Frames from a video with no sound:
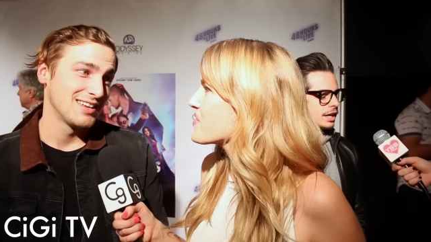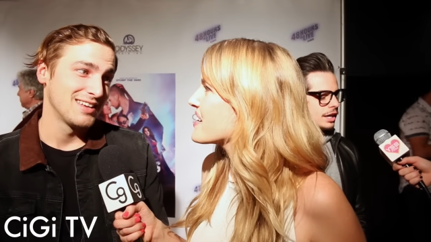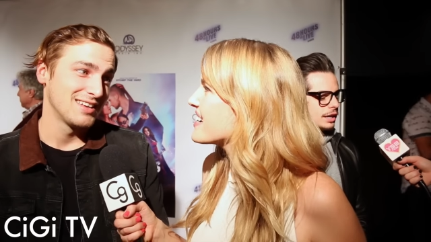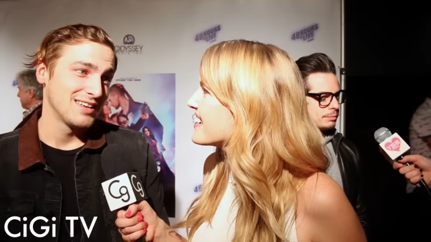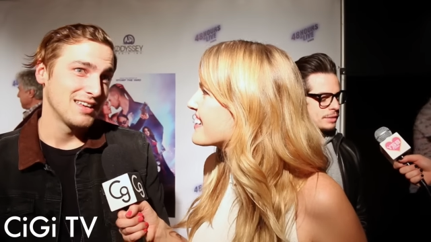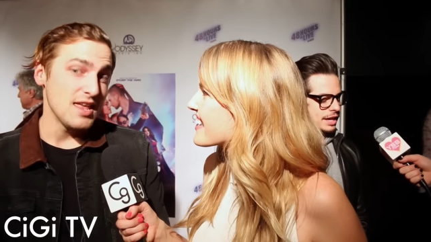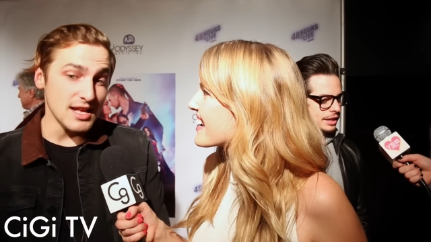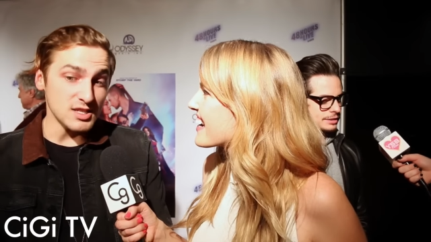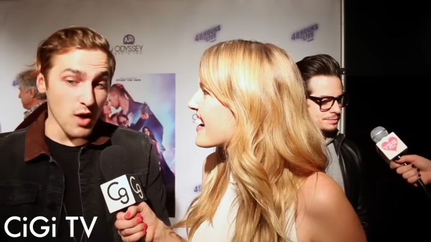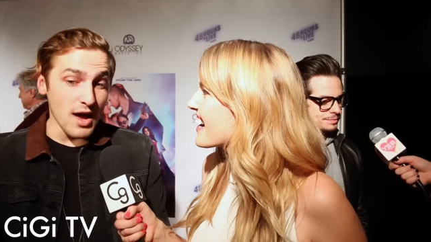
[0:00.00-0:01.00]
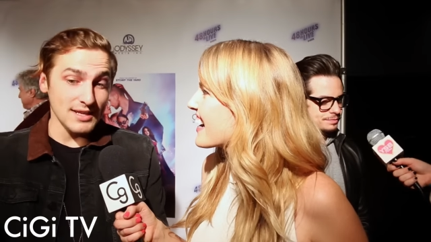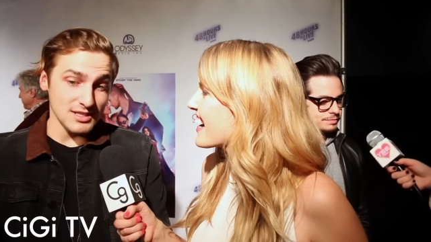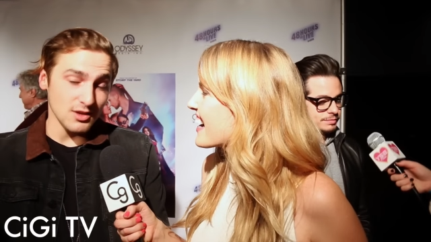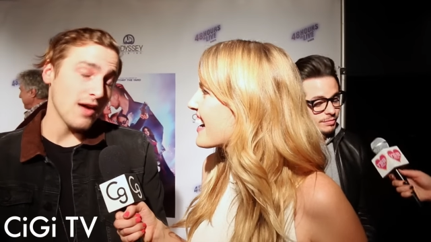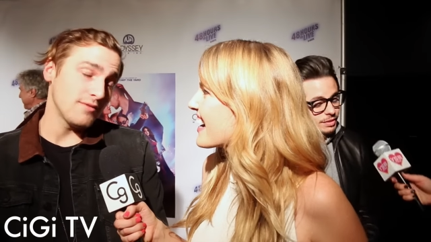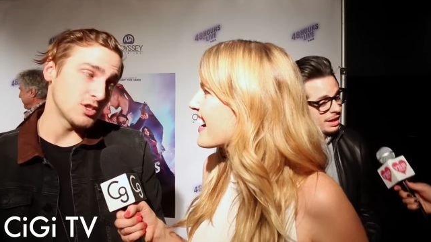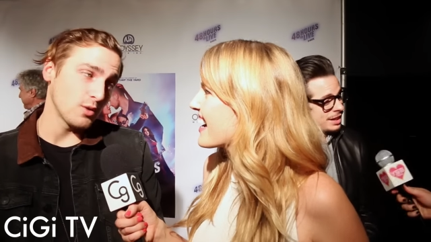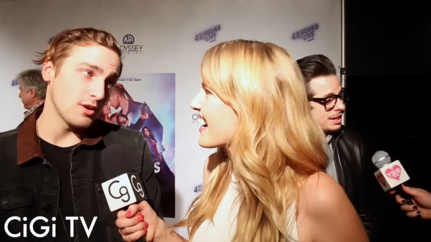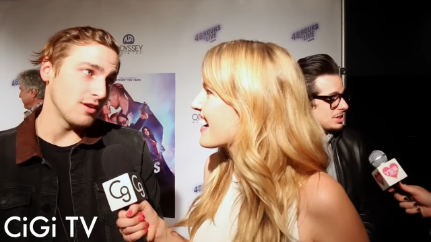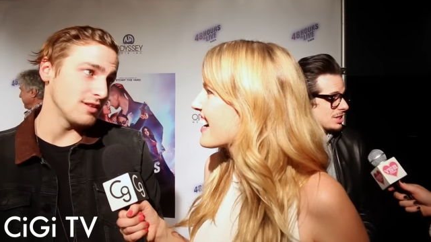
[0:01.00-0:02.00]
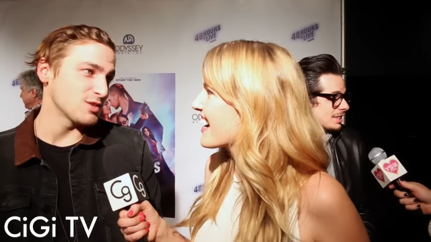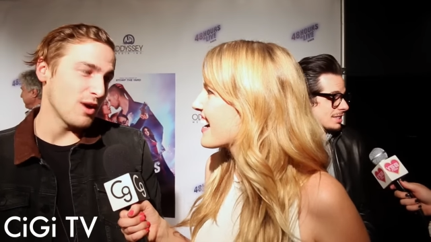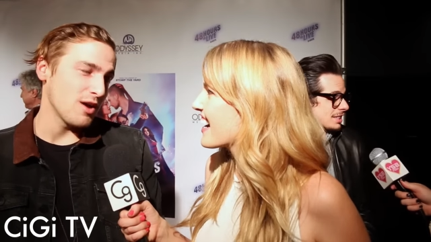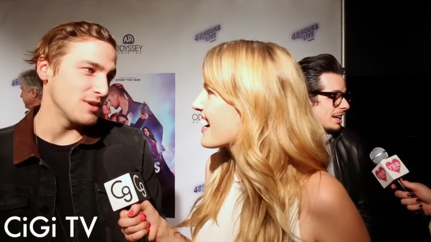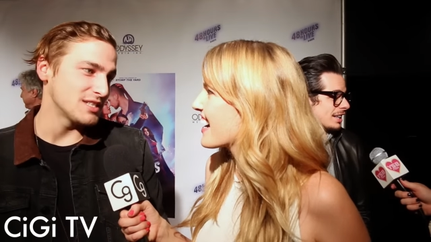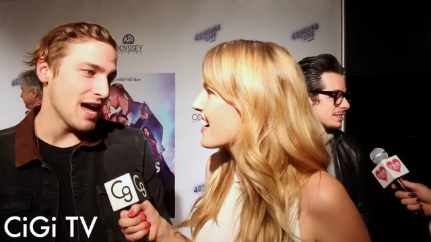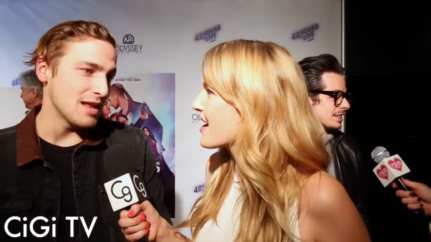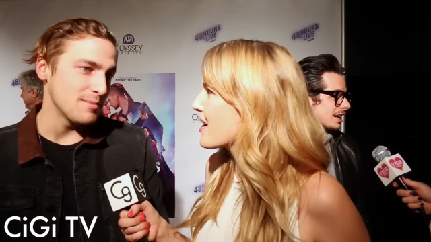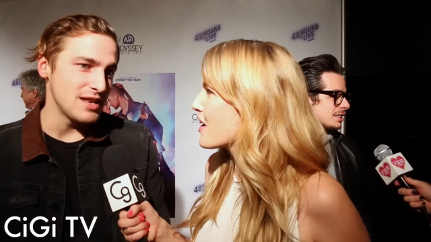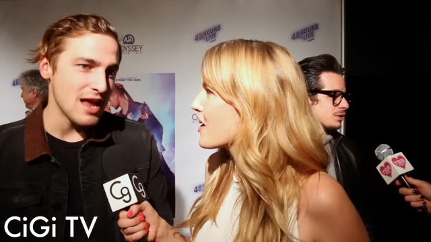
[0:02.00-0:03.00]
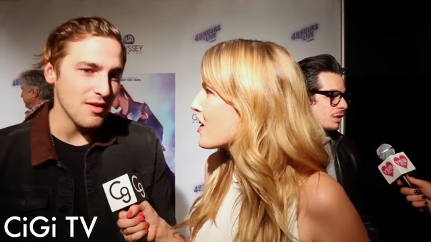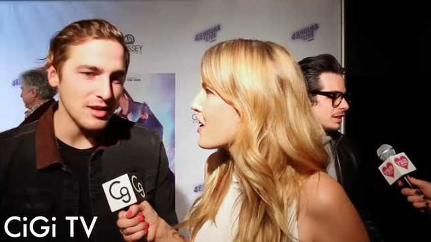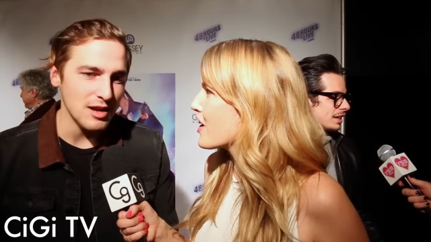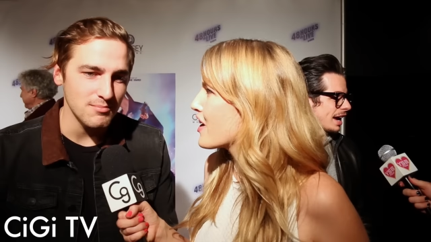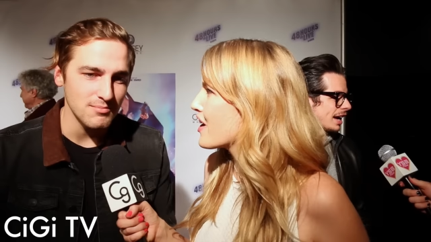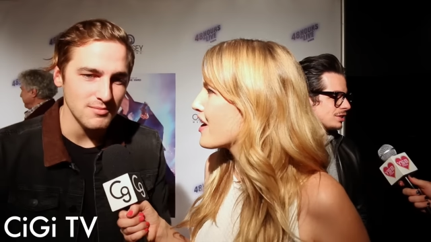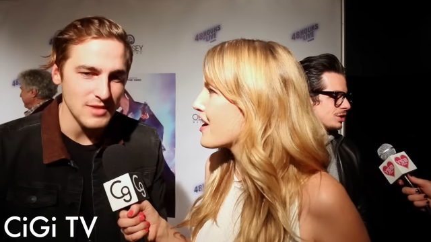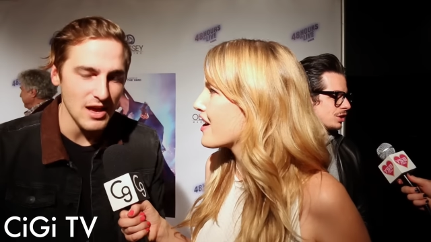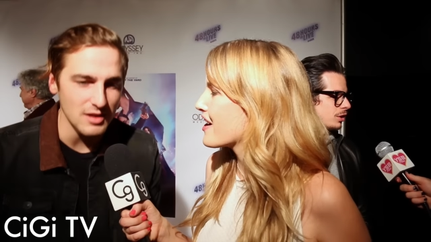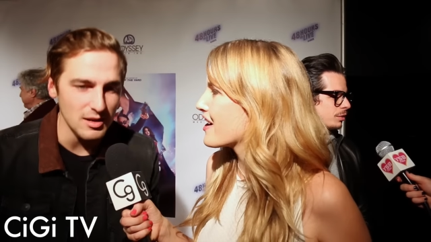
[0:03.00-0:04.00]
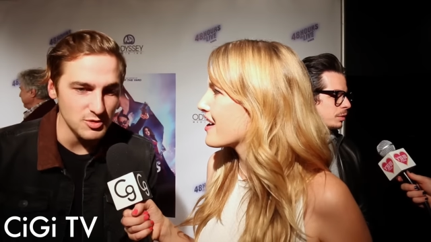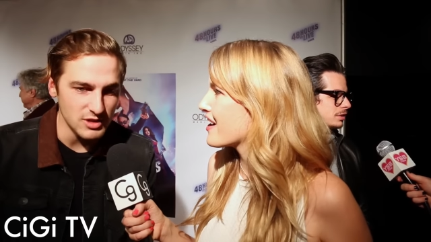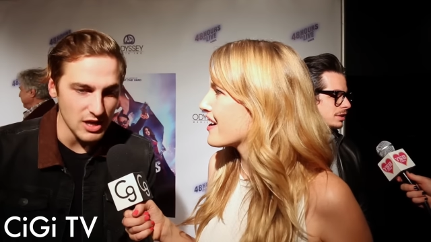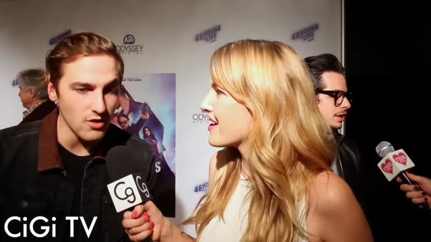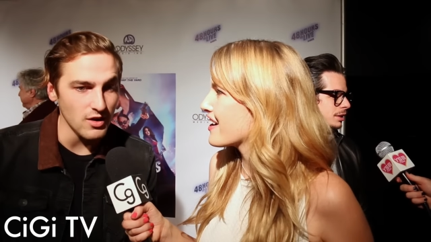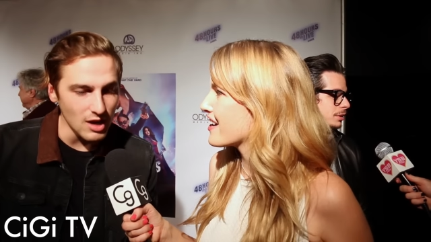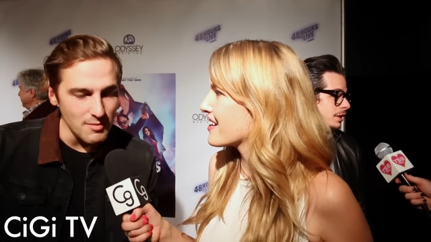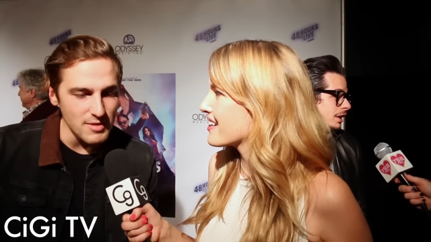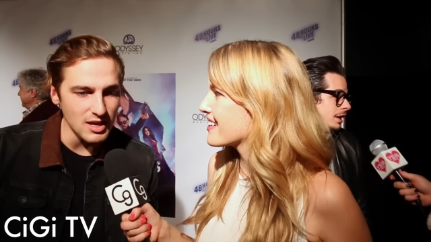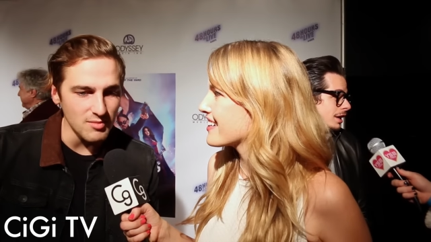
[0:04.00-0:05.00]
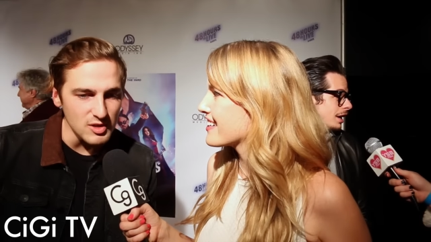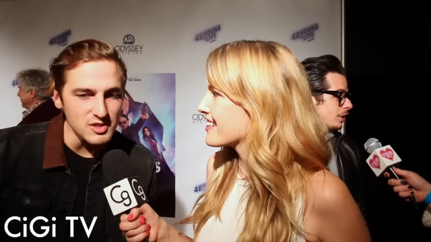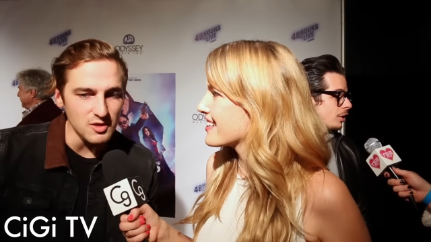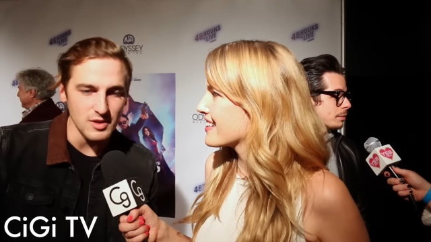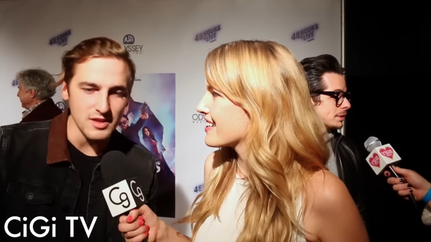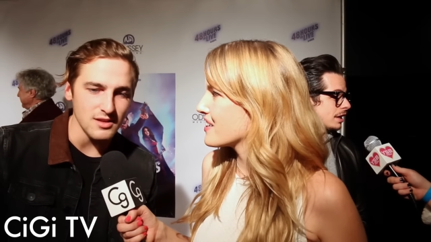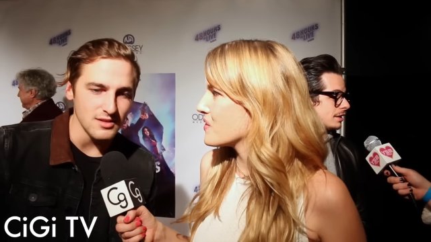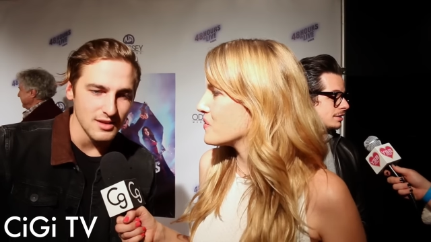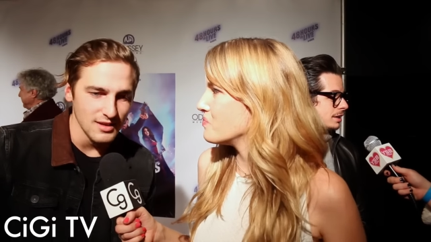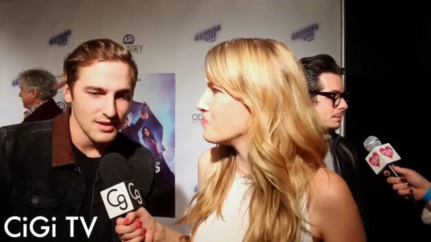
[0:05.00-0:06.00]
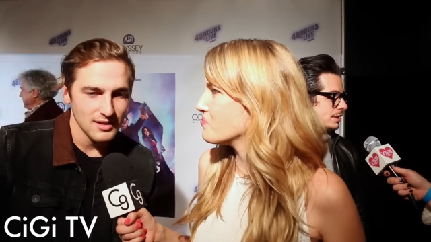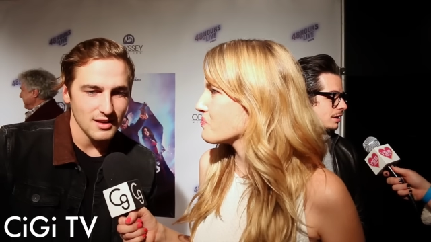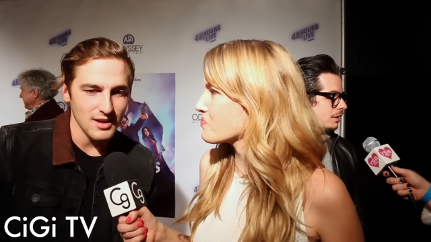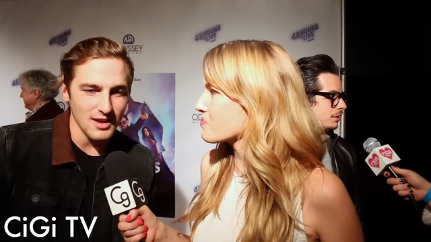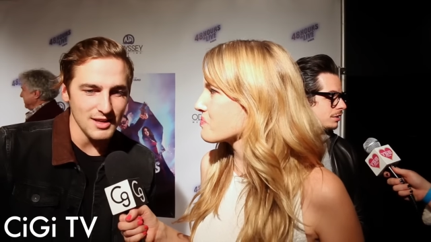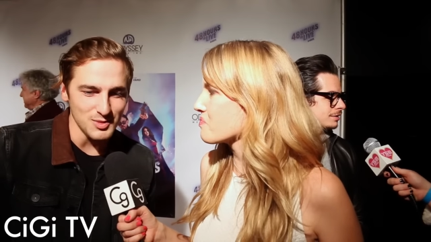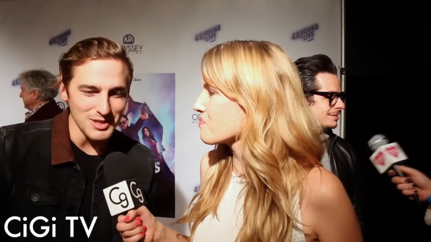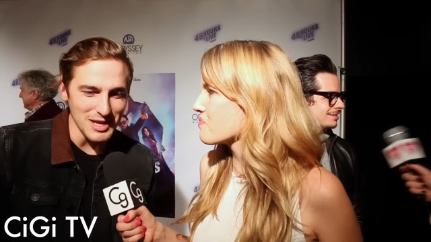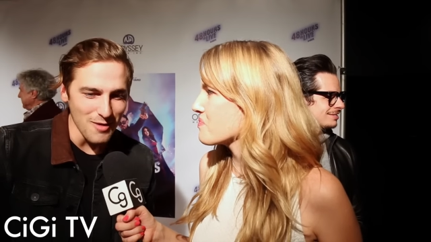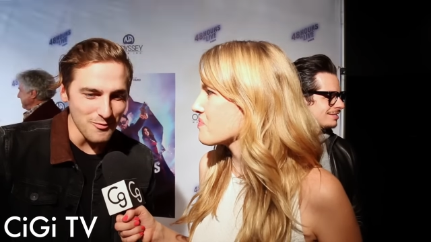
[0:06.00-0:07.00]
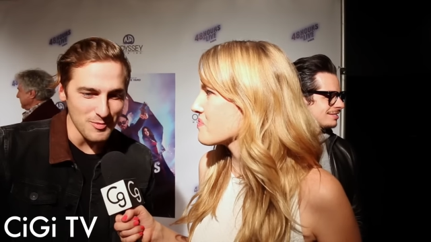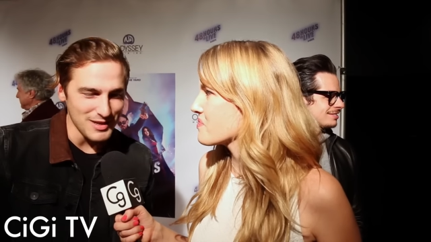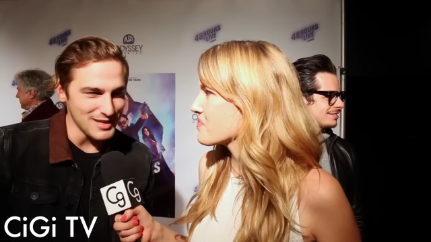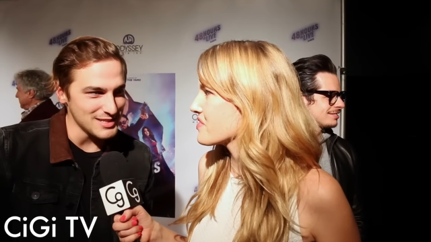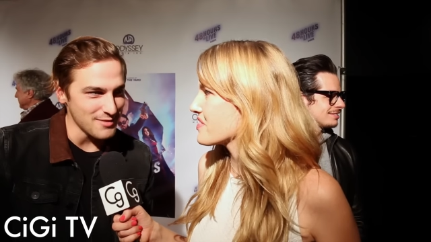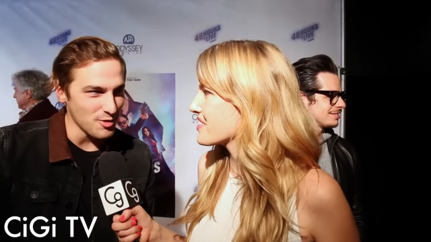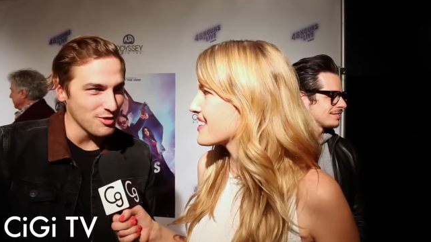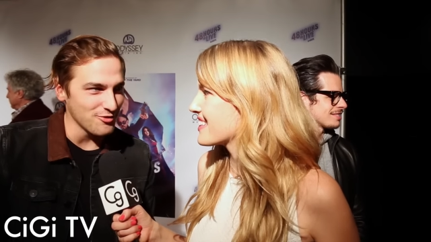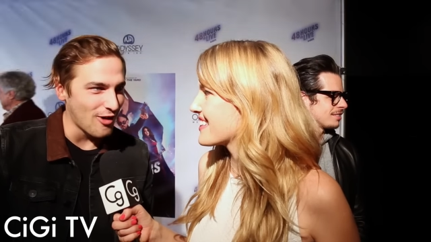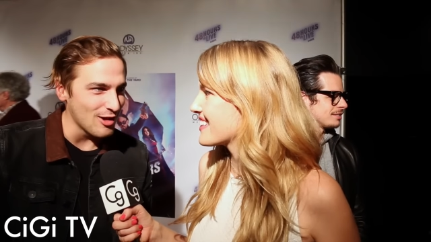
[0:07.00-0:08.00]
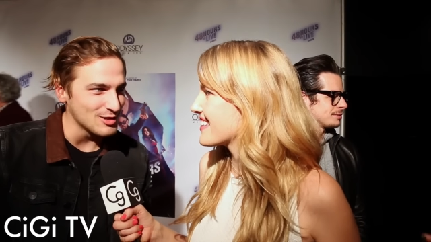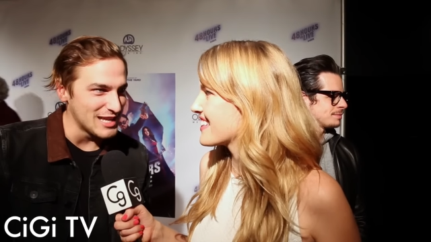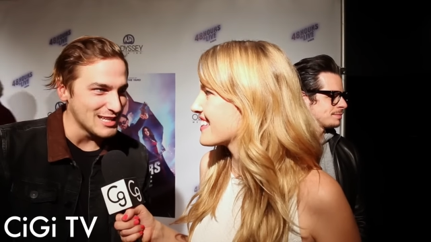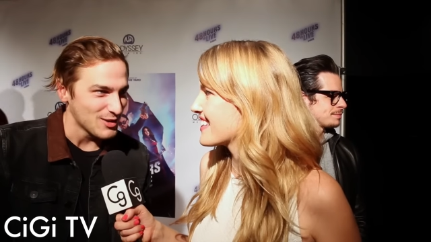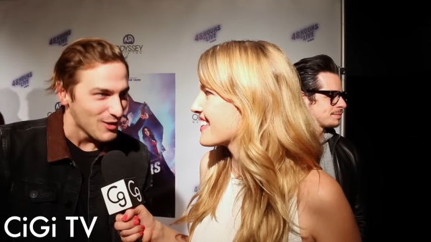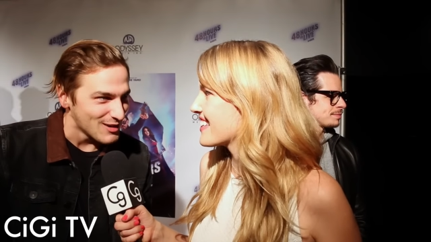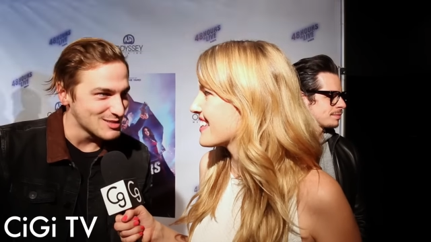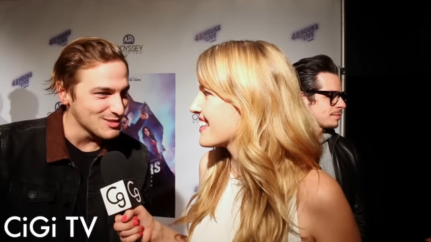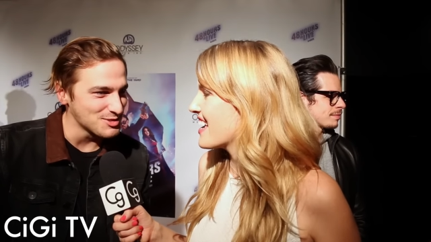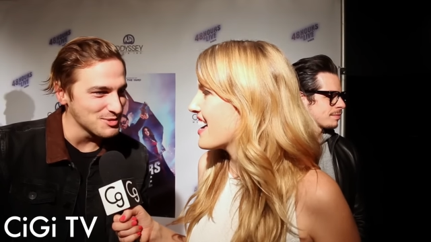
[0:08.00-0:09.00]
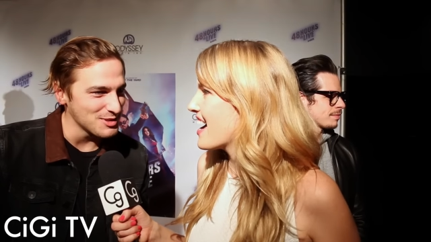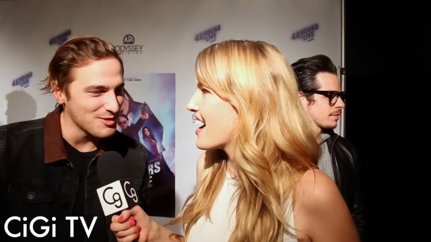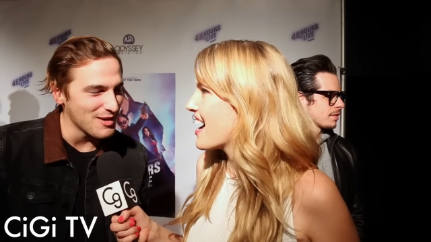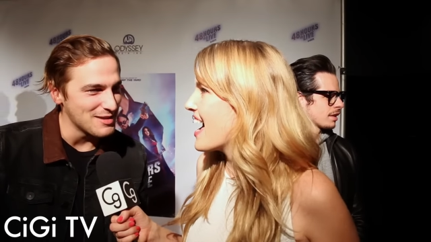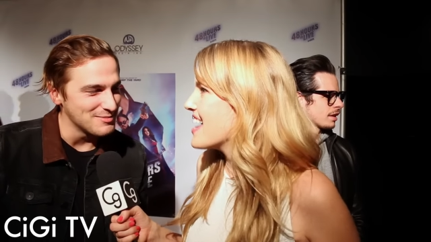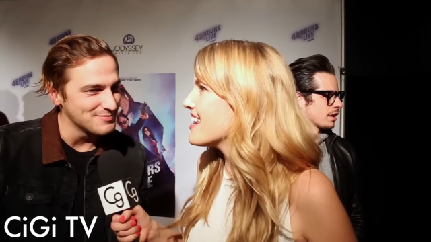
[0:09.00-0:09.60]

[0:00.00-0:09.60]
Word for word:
Speaker 1: Really? And that's why I still have the Twitter, and that's why I always had it. But now that I'm now that I'm carrying on making music with it, uh, it's really helpful because everyone follows that Twitter, so it's really great.